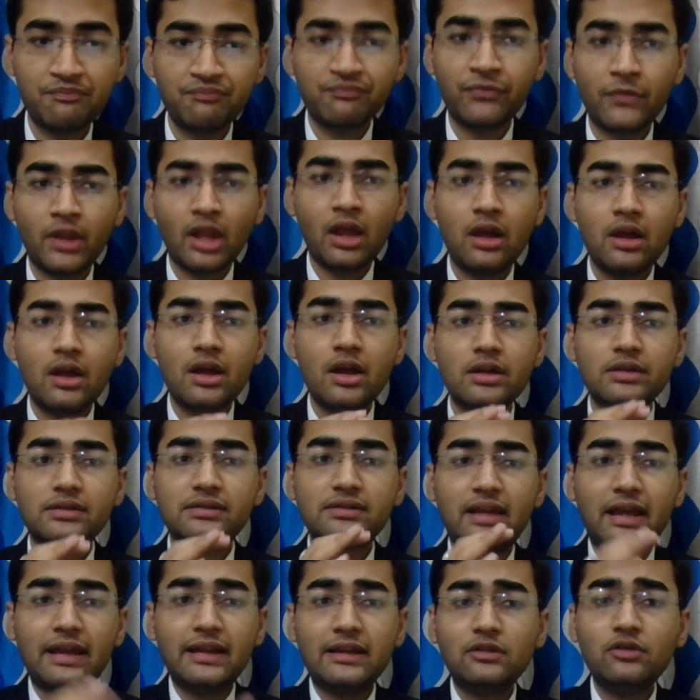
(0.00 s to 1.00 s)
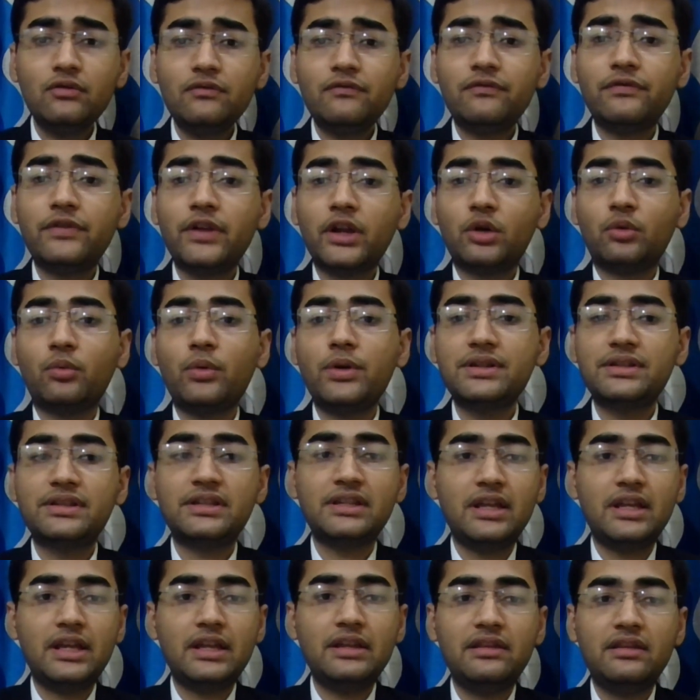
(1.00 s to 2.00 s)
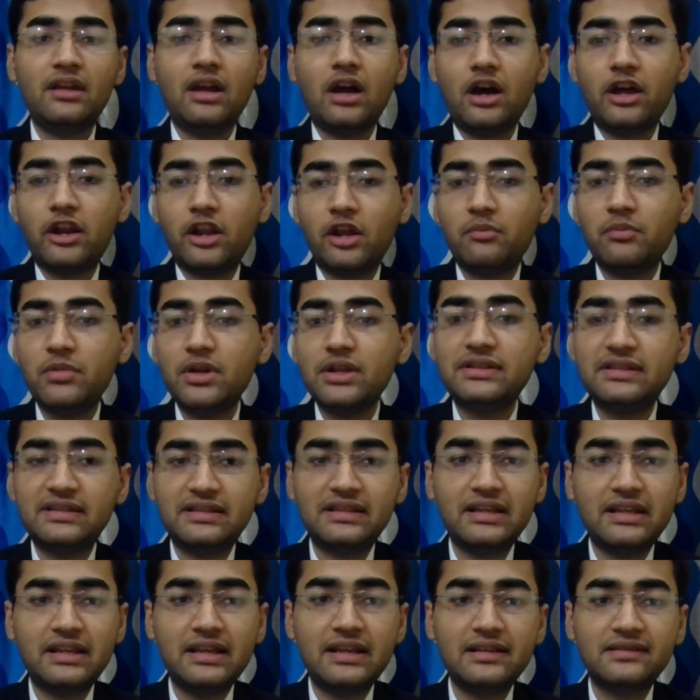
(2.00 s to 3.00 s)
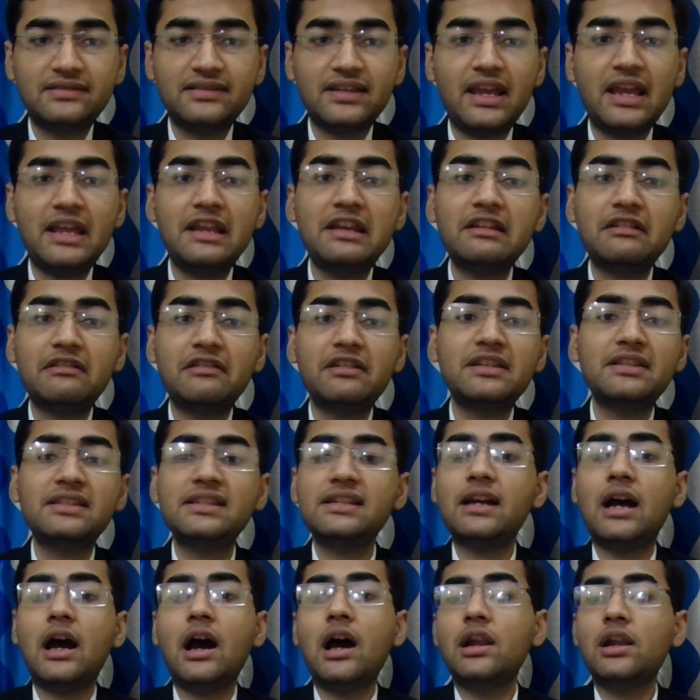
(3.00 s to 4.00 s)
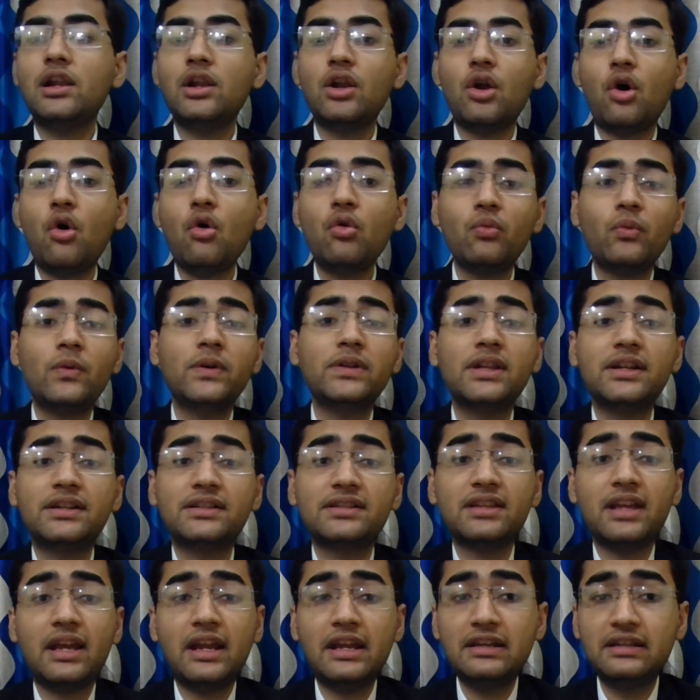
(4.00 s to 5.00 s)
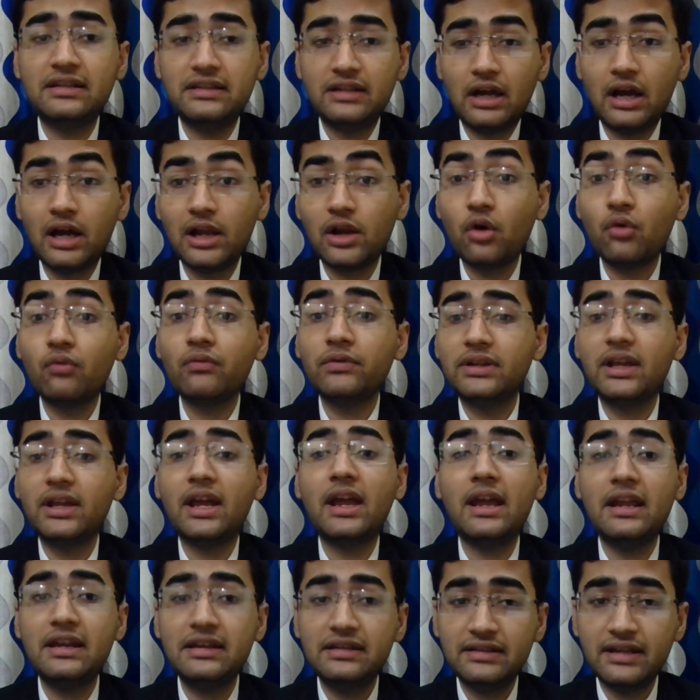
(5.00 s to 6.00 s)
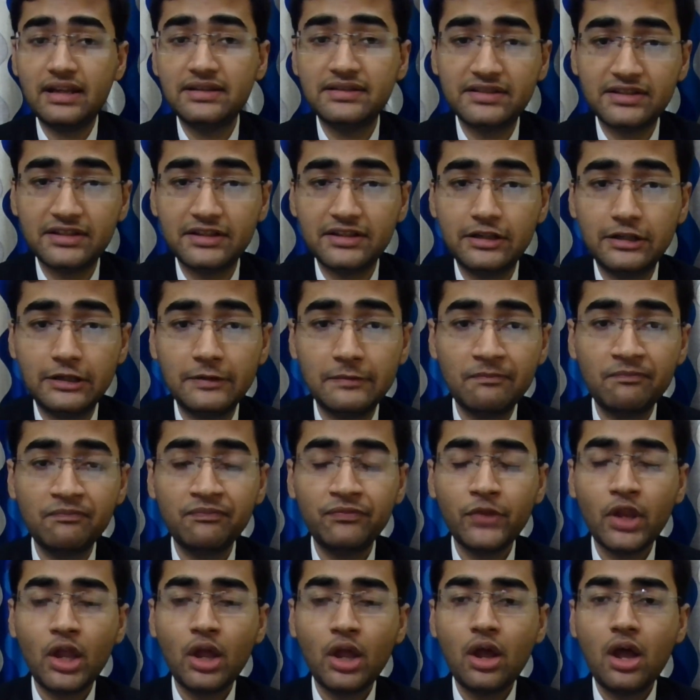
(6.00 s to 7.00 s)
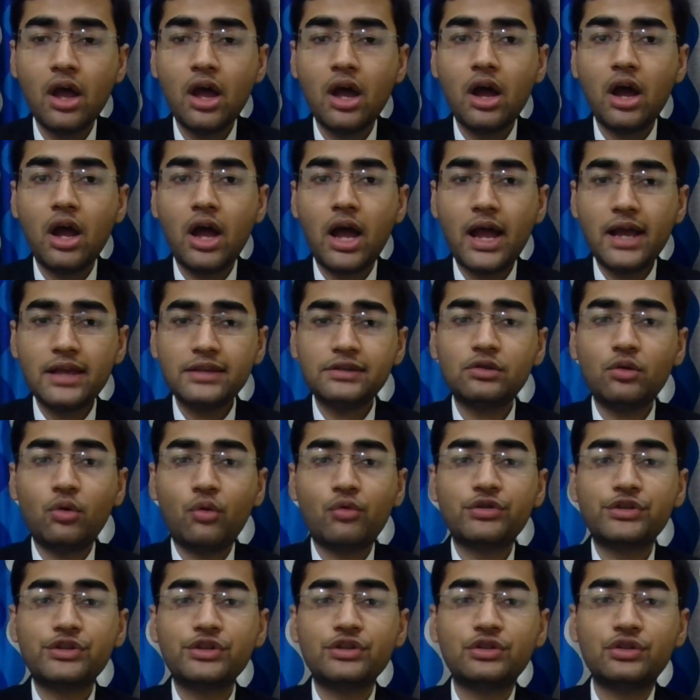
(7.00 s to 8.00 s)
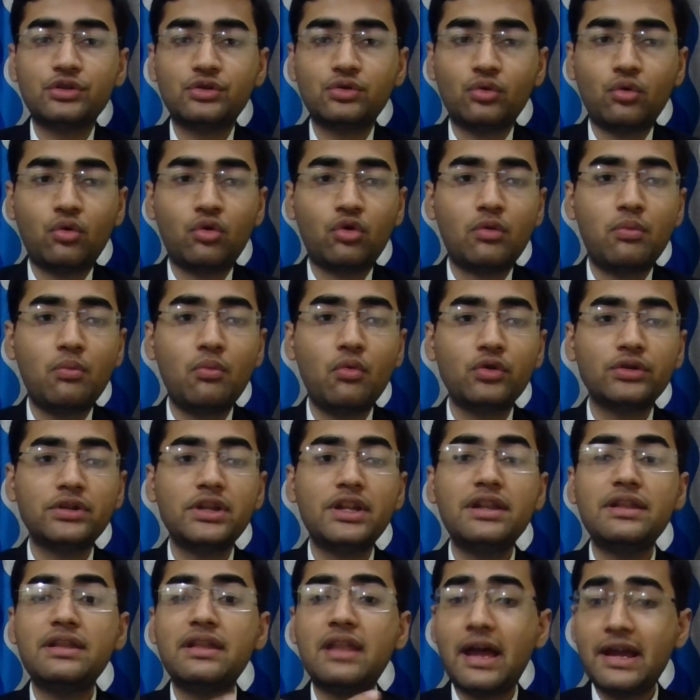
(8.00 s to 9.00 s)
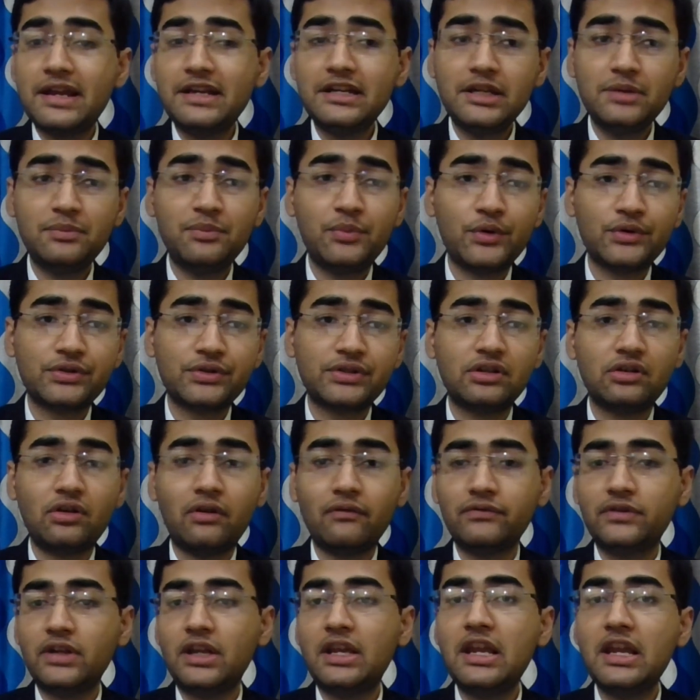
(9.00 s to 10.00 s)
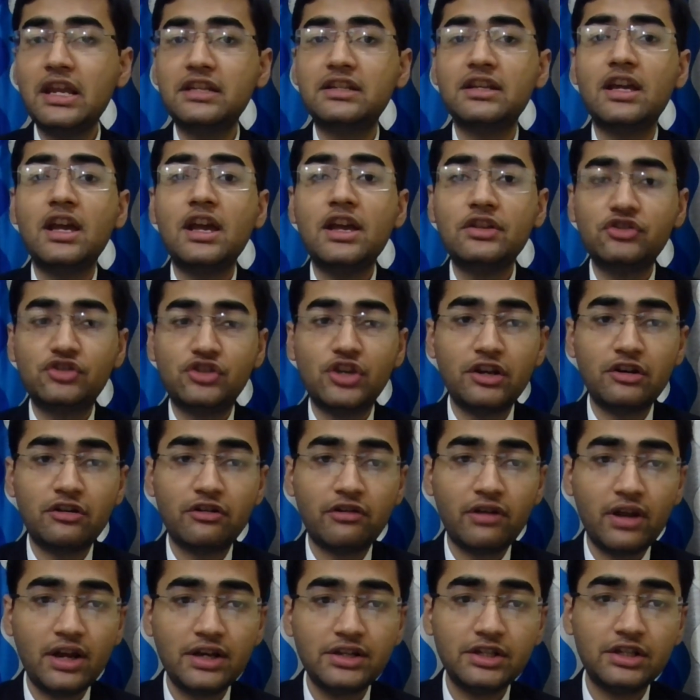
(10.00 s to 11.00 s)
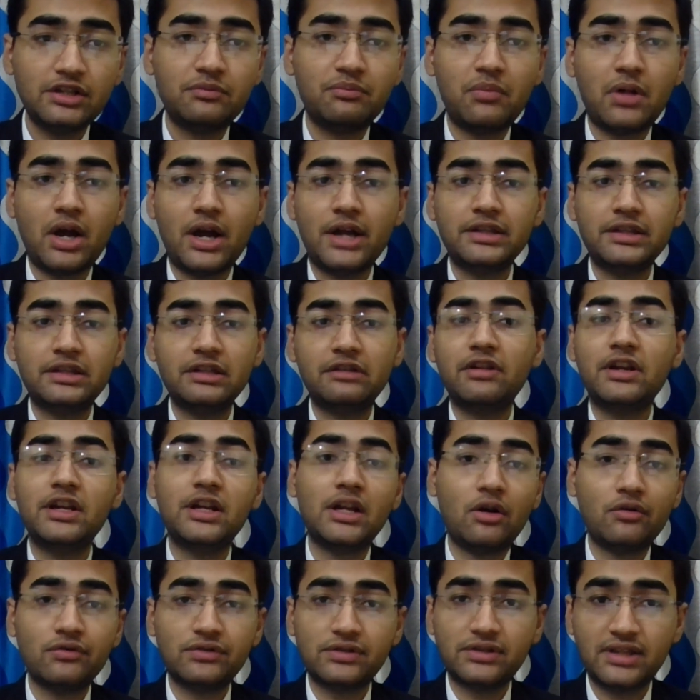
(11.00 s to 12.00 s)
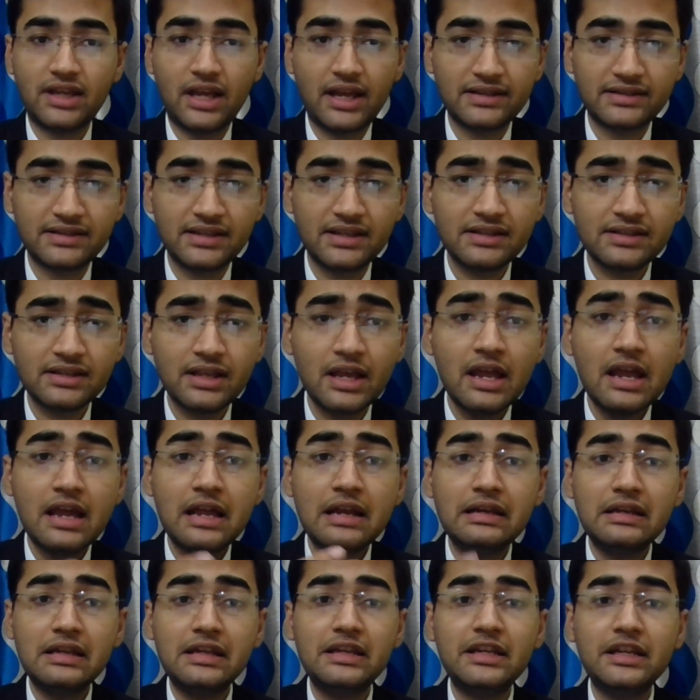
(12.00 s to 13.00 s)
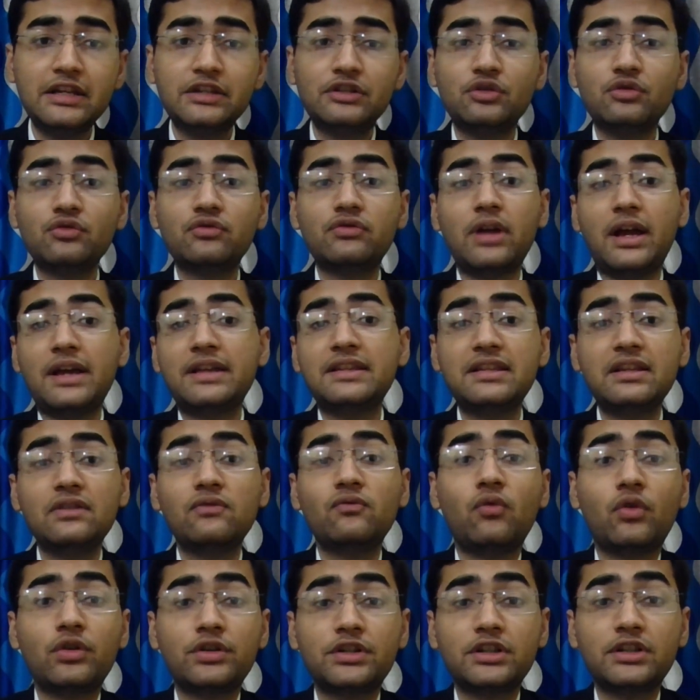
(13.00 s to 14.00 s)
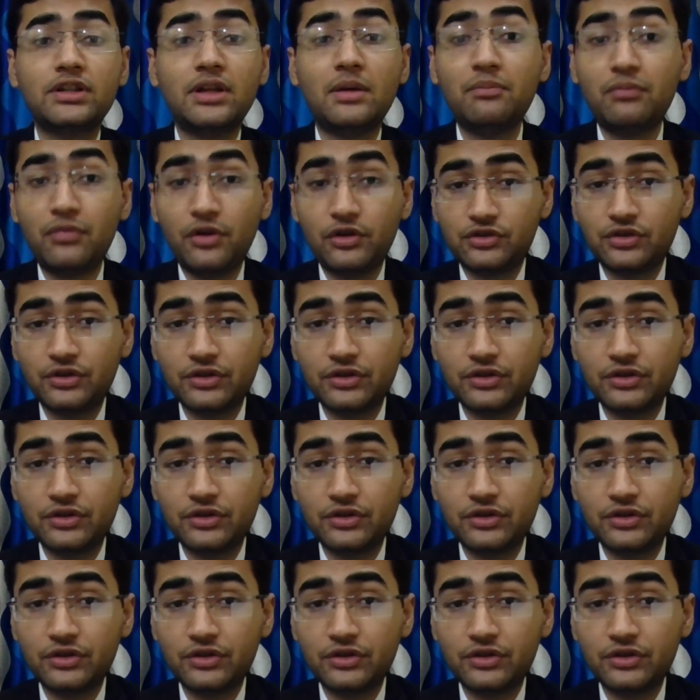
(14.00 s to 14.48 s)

Cyclone frequency in the Arabian Sea is increasing along with their intensity. As oceans soak, more than 90% of the heat generated by the greenhouse gases, leading to rising water temperatures.